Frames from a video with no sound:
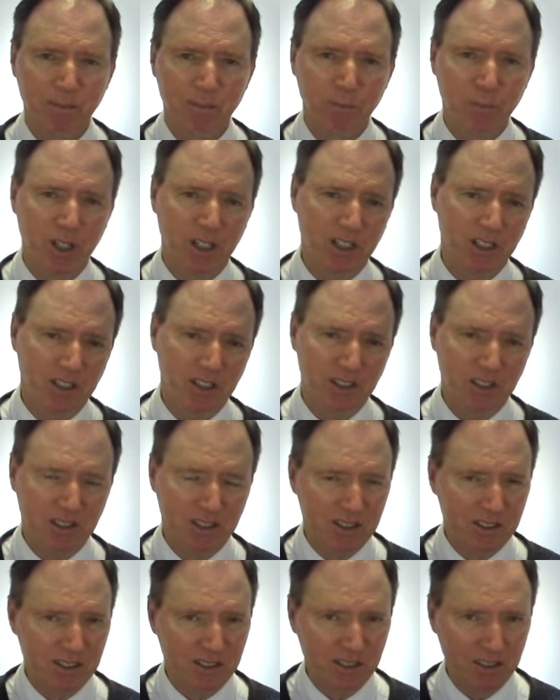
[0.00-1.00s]
but
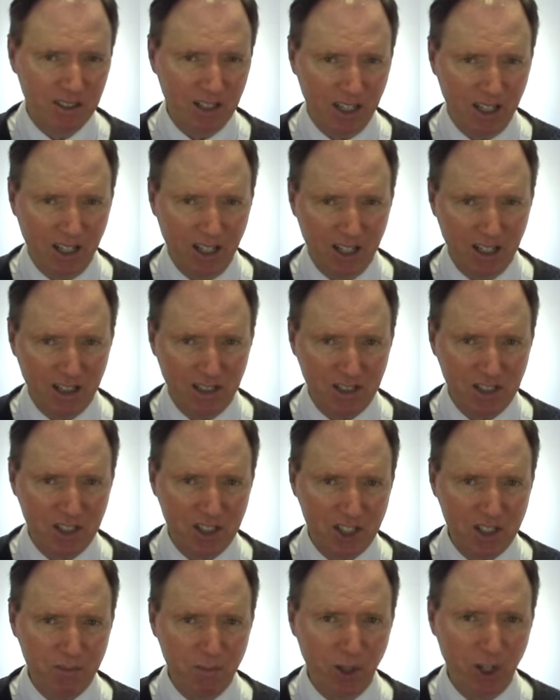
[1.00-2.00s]
uh,
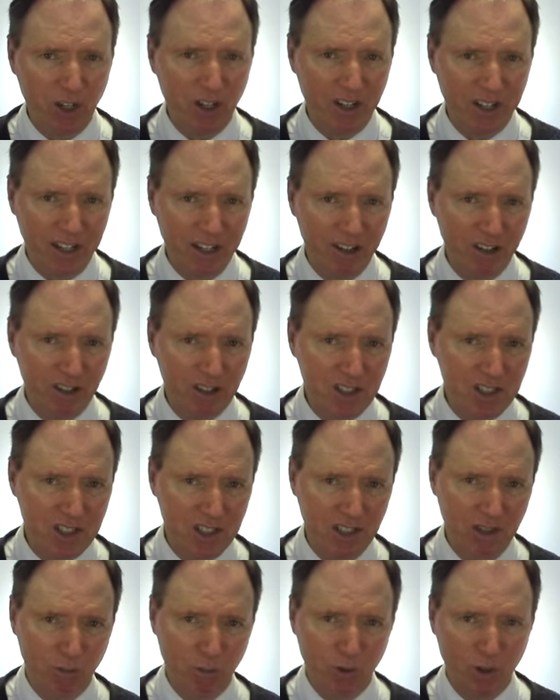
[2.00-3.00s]
small errors
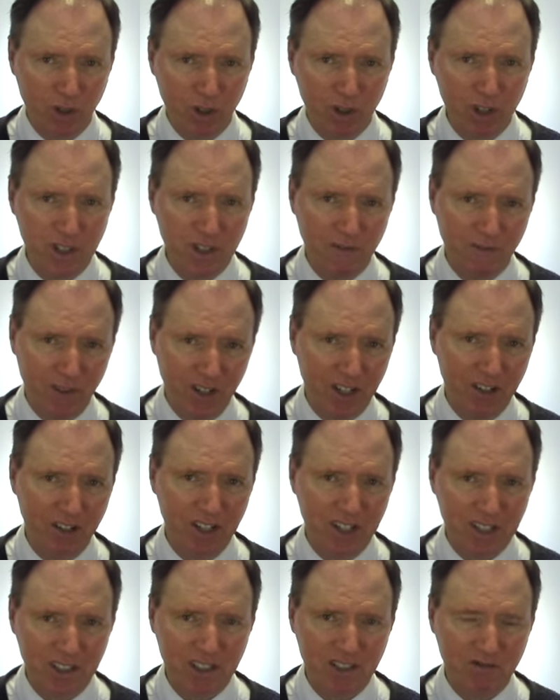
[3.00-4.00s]
in words,
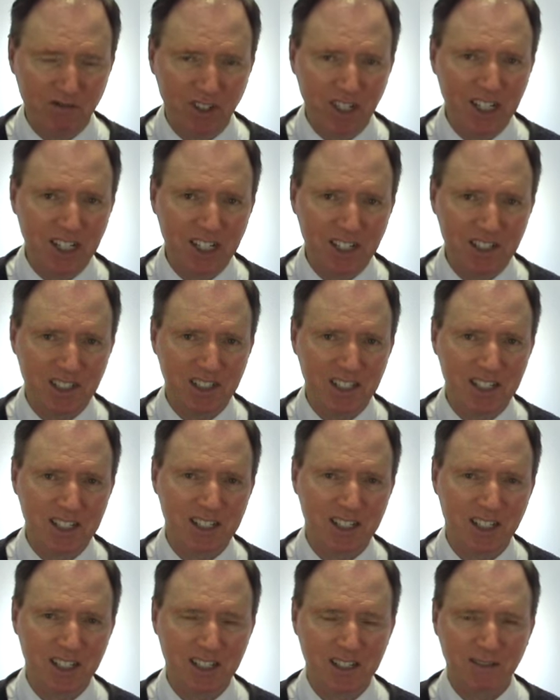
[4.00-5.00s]
variant readings, and
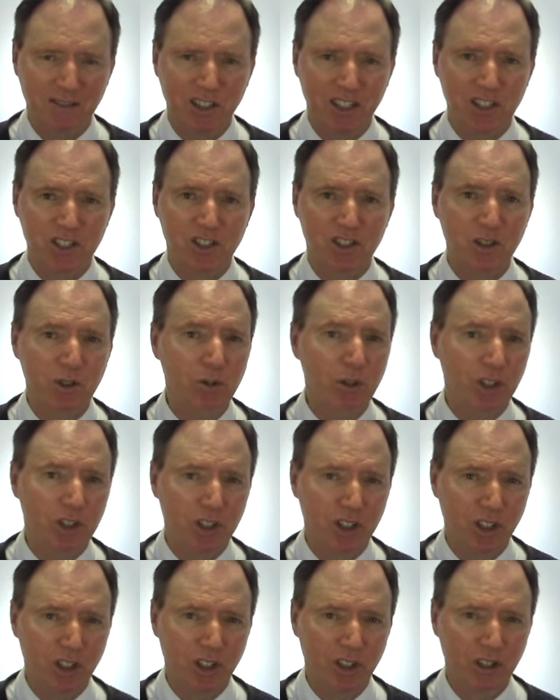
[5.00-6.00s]
these kinds of things do
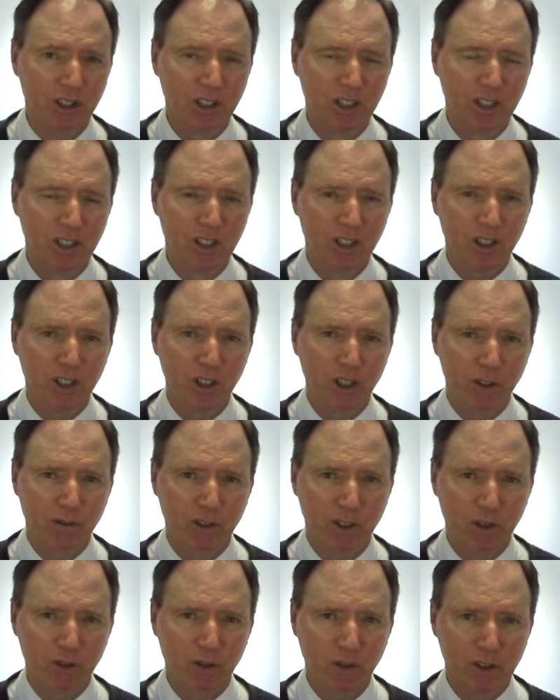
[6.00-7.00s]
occur
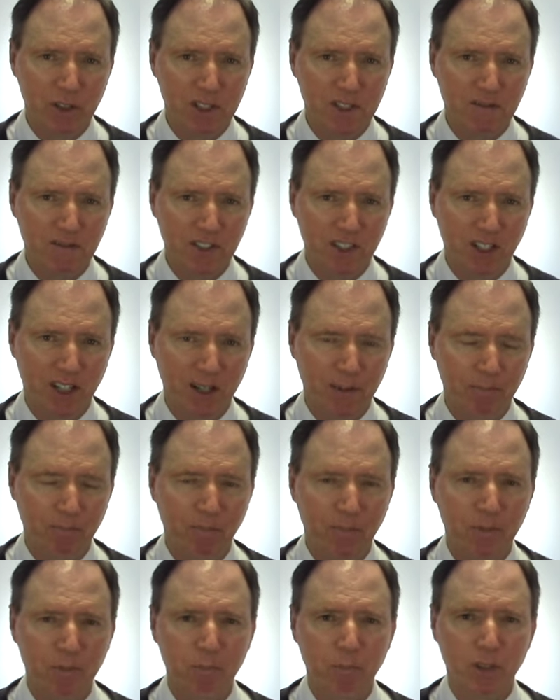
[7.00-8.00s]
over the course of time,
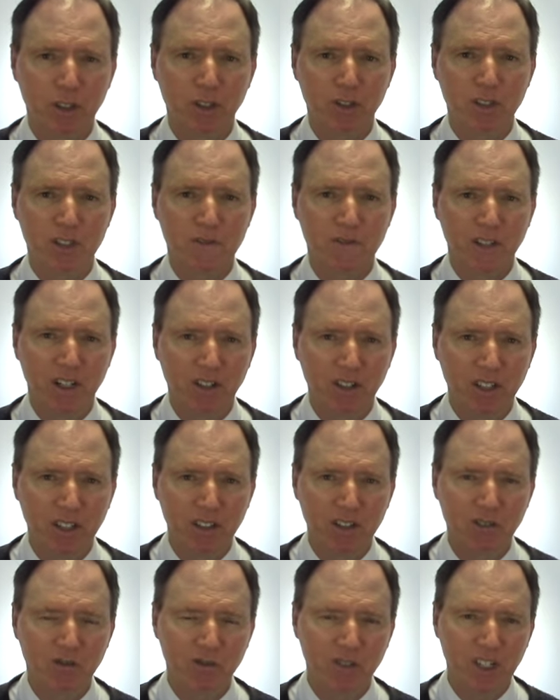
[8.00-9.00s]
but those
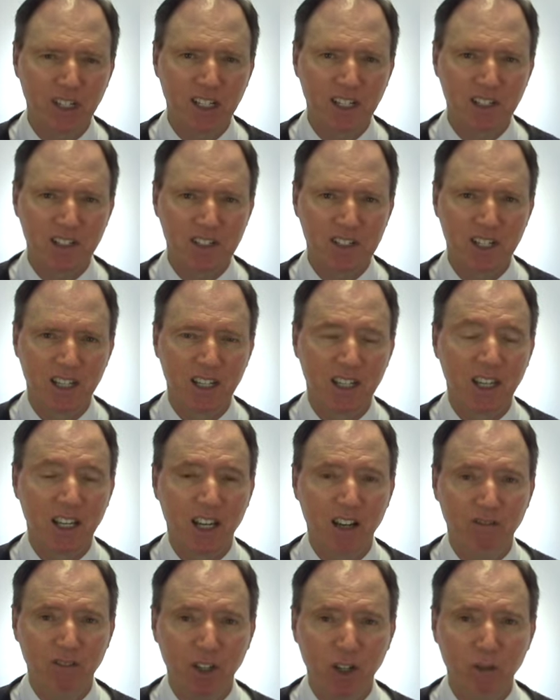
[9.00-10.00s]
variant readings
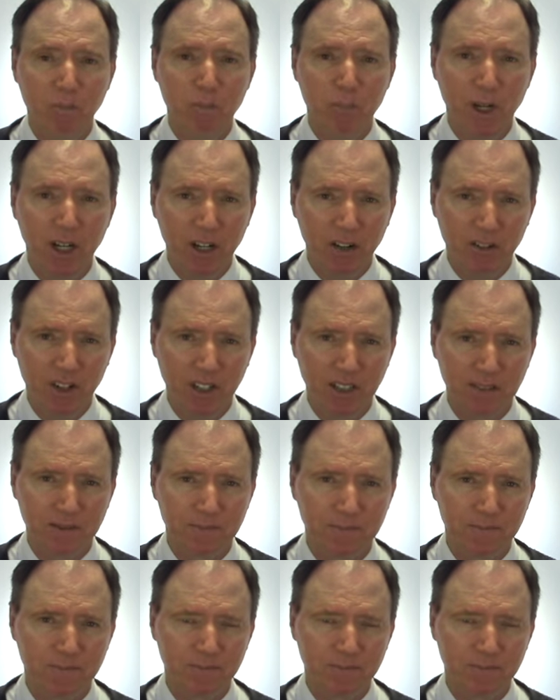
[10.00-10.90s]
have no bearing